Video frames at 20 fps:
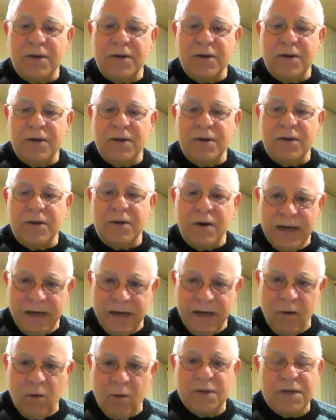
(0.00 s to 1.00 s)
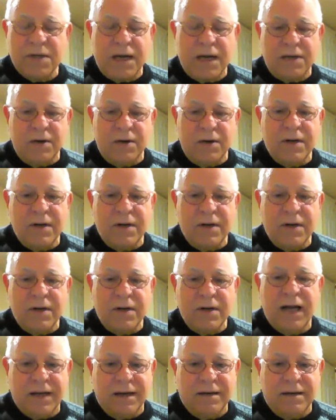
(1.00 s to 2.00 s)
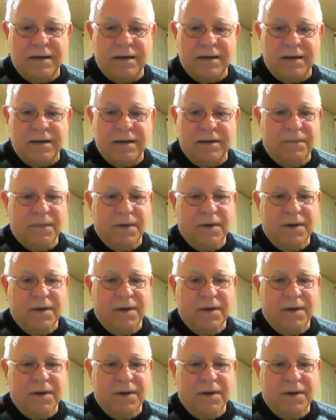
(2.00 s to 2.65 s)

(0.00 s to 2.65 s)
Saturnalia or Saturnalia.